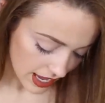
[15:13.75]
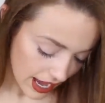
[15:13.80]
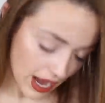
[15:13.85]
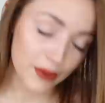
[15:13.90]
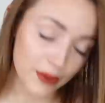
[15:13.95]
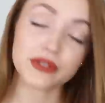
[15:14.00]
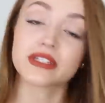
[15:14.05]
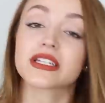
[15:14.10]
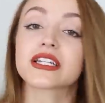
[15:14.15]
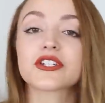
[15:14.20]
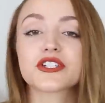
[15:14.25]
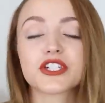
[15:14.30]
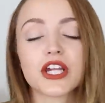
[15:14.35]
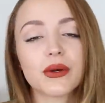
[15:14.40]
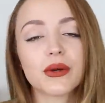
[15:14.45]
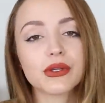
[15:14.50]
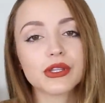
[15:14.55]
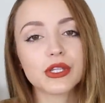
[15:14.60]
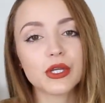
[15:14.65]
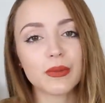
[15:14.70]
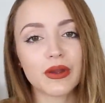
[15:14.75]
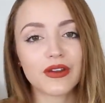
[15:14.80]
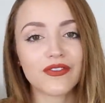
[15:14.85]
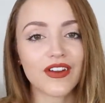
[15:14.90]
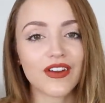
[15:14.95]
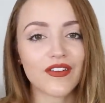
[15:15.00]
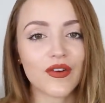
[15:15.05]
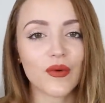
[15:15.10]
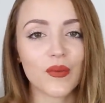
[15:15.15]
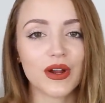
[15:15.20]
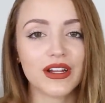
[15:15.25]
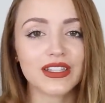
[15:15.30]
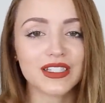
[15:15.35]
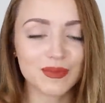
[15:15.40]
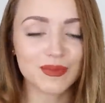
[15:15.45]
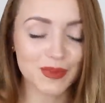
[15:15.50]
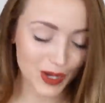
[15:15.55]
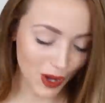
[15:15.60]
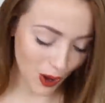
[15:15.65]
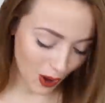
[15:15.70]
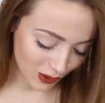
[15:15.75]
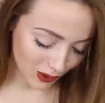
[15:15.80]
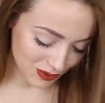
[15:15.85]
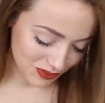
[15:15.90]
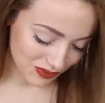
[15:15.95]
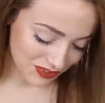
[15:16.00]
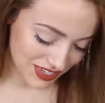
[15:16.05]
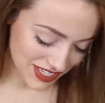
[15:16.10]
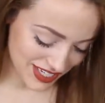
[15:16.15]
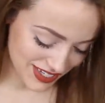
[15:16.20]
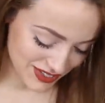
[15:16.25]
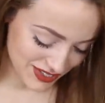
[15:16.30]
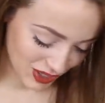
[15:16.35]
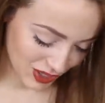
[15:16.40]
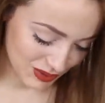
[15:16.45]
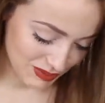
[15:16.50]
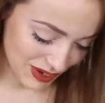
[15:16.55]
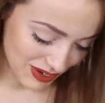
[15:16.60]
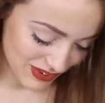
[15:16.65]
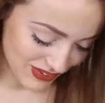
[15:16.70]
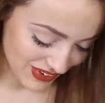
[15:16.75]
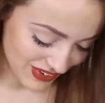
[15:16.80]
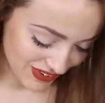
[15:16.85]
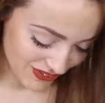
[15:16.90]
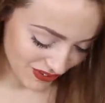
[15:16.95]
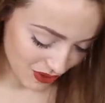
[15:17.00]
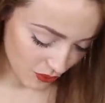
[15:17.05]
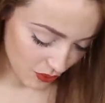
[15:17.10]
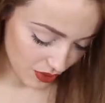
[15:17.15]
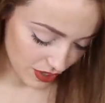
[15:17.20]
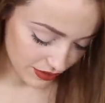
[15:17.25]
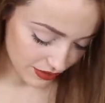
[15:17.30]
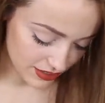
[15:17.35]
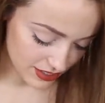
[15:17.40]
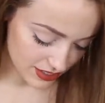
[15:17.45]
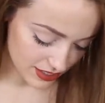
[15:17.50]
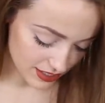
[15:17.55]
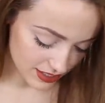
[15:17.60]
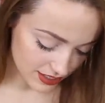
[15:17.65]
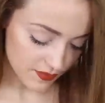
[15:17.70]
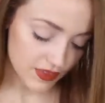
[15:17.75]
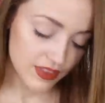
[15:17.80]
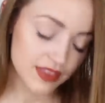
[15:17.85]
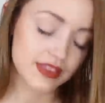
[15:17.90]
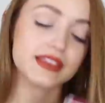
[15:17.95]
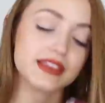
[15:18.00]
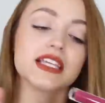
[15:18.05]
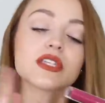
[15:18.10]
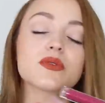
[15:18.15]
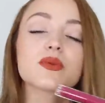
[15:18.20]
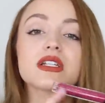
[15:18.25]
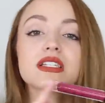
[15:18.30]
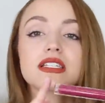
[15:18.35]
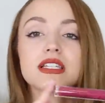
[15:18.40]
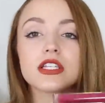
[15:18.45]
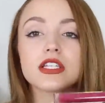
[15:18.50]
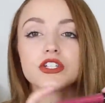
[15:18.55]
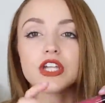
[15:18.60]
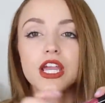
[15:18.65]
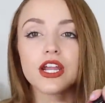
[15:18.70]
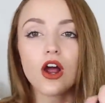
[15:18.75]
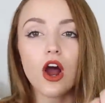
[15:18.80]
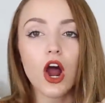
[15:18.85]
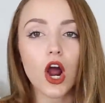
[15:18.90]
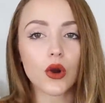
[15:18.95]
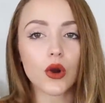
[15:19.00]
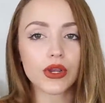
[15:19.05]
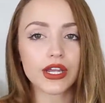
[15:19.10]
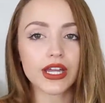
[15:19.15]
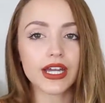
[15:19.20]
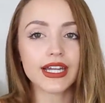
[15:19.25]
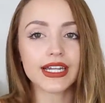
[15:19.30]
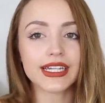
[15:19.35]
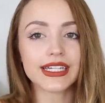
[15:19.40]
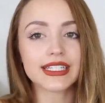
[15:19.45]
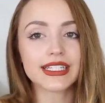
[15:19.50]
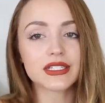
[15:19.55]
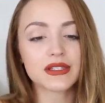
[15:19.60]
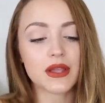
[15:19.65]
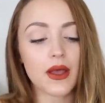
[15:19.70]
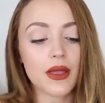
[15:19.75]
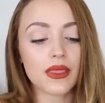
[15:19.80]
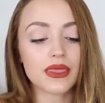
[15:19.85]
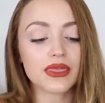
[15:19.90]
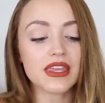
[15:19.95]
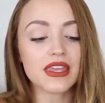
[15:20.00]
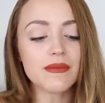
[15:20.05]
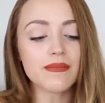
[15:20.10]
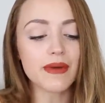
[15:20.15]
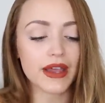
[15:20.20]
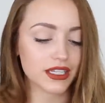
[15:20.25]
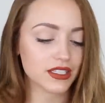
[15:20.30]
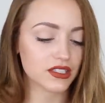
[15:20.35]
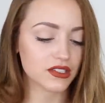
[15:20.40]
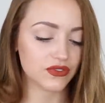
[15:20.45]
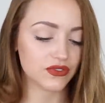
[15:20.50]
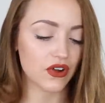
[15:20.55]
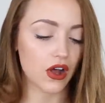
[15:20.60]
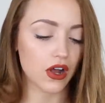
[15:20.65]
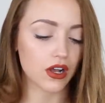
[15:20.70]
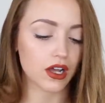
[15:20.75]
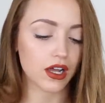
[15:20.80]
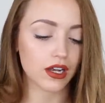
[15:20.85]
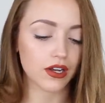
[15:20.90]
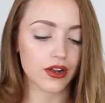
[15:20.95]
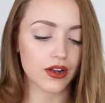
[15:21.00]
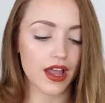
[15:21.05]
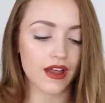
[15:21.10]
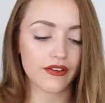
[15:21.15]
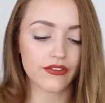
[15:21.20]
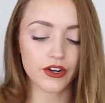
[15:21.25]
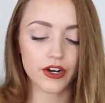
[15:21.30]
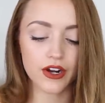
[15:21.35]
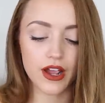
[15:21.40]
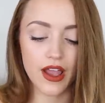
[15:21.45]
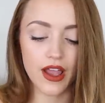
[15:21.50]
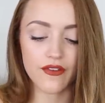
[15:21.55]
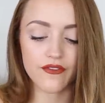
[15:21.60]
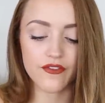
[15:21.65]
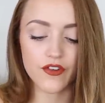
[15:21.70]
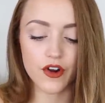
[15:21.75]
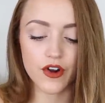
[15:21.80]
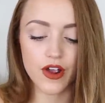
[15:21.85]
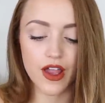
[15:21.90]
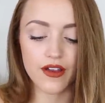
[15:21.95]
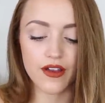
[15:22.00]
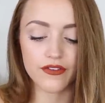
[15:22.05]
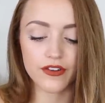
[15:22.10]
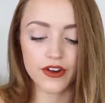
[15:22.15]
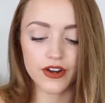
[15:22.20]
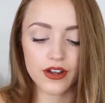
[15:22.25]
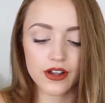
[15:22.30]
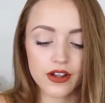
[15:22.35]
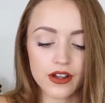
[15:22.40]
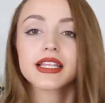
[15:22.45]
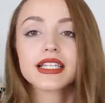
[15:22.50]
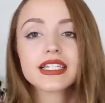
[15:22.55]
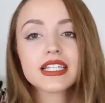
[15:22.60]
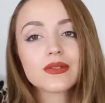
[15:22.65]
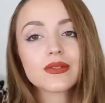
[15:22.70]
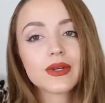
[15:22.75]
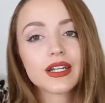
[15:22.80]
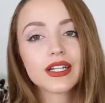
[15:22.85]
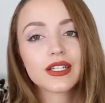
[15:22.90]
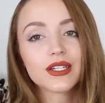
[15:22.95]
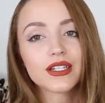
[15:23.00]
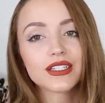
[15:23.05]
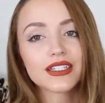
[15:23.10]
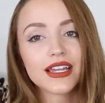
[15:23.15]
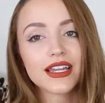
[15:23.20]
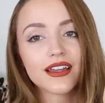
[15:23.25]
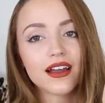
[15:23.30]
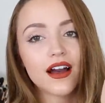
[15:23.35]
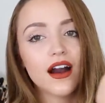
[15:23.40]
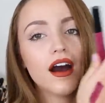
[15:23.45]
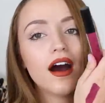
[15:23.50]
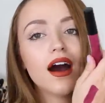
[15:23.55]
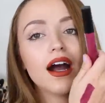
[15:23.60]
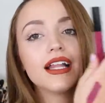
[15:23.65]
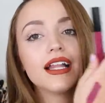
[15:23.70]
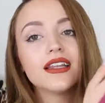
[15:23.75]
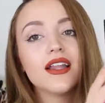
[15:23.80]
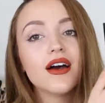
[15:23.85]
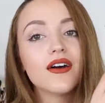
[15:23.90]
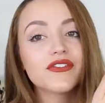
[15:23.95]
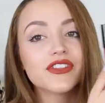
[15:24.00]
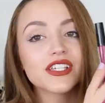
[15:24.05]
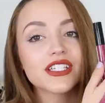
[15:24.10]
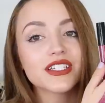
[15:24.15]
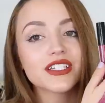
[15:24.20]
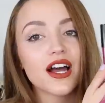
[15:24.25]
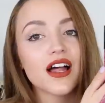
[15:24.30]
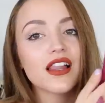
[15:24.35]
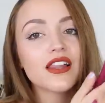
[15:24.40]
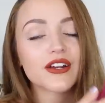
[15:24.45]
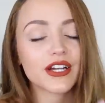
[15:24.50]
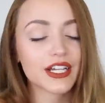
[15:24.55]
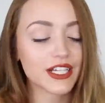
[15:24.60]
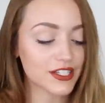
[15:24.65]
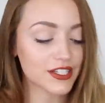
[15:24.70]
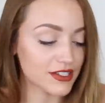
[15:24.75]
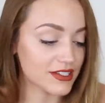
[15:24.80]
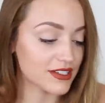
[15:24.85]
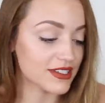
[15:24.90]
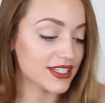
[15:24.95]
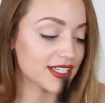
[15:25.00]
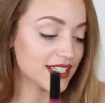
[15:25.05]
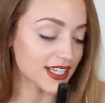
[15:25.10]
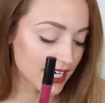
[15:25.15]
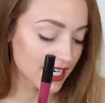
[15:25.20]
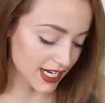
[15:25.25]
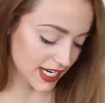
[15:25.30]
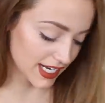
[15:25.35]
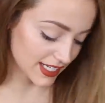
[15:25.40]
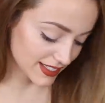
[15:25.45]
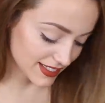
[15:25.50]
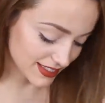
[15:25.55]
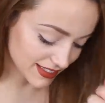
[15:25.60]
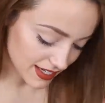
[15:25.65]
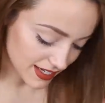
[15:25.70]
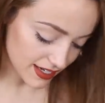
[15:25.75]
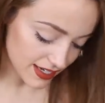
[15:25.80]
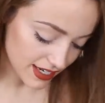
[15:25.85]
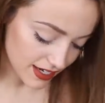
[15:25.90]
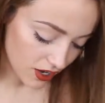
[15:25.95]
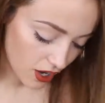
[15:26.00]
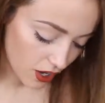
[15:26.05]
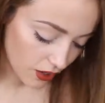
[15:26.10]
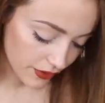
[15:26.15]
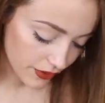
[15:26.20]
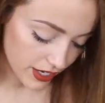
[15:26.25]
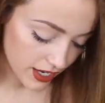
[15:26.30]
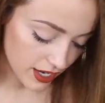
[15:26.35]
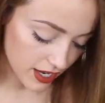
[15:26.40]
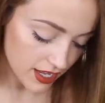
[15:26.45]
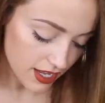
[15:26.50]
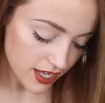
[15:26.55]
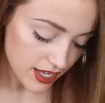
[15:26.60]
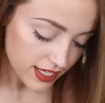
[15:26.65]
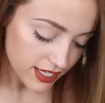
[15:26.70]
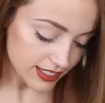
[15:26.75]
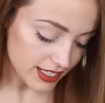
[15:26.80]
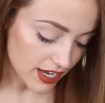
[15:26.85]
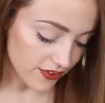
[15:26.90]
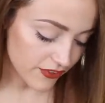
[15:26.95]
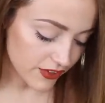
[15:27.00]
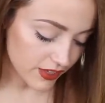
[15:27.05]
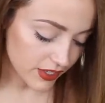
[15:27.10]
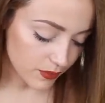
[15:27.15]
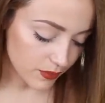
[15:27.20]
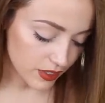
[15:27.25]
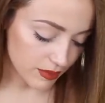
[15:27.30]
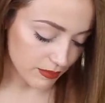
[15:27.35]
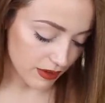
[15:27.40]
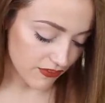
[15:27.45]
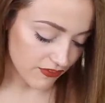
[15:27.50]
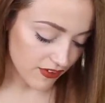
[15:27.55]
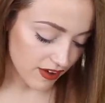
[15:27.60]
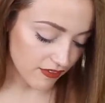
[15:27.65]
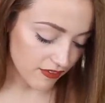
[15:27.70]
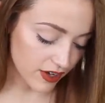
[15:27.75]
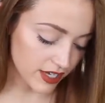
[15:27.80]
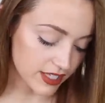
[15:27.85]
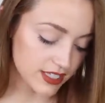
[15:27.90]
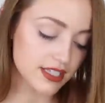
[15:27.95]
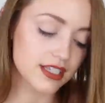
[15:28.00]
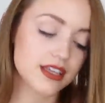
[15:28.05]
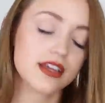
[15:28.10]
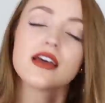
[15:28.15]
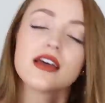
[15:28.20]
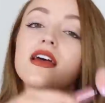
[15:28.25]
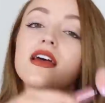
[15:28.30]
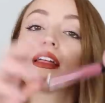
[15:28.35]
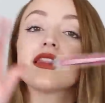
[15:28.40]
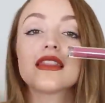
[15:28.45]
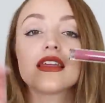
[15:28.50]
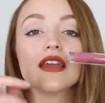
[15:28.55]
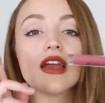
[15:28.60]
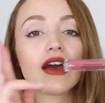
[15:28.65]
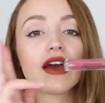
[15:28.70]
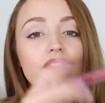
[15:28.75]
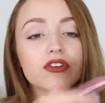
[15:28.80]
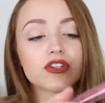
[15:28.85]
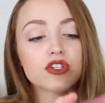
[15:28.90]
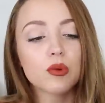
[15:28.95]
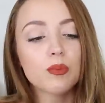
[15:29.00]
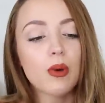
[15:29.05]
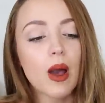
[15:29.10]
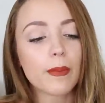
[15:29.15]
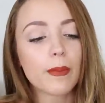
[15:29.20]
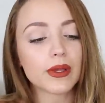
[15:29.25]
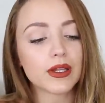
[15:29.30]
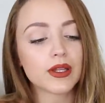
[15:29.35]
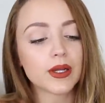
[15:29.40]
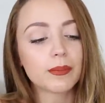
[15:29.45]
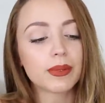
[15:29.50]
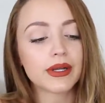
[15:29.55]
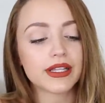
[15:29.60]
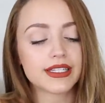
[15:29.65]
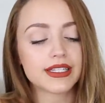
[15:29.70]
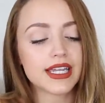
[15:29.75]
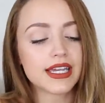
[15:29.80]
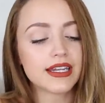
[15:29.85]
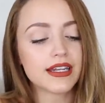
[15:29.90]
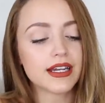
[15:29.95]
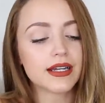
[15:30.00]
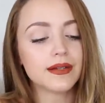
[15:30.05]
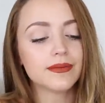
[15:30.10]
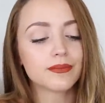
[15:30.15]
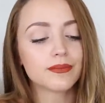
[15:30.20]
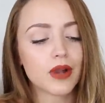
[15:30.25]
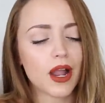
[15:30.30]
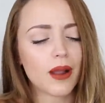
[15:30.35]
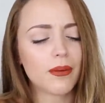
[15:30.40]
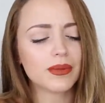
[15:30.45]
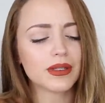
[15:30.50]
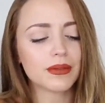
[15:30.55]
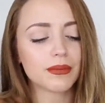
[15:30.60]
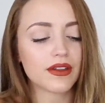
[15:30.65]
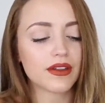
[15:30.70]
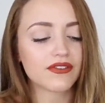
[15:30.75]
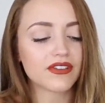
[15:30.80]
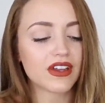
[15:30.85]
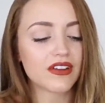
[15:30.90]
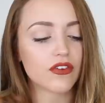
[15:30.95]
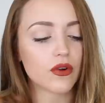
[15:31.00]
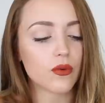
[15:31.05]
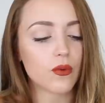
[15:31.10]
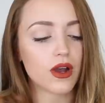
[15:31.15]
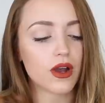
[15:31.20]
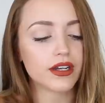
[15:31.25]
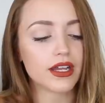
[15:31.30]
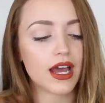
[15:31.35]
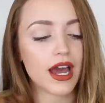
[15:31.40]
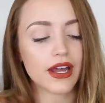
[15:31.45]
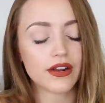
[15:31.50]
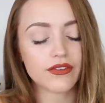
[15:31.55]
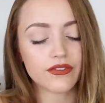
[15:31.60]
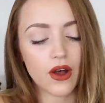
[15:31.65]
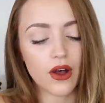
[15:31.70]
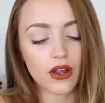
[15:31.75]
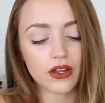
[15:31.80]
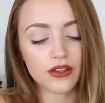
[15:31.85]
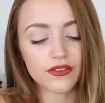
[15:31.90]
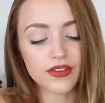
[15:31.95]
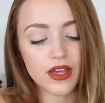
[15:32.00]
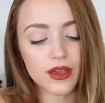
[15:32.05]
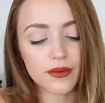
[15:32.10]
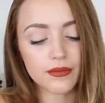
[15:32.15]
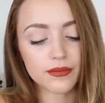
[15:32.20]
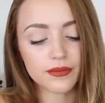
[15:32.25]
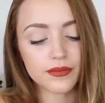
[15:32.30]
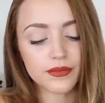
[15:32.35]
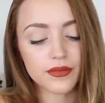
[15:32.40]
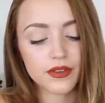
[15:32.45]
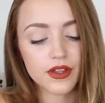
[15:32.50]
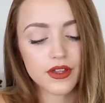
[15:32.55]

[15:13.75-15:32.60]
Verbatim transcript: I was going to share with you my favorite ones, but all of these are my favorite ones. This one is in the shade Aria. It's the best fall color ever, ever, ever. This is what it looks like. Oh, I love this color. It's stunning, stunning Aria. Definitely one of my favorites. The ever so popular Patina, probably my favorite one out of all of them.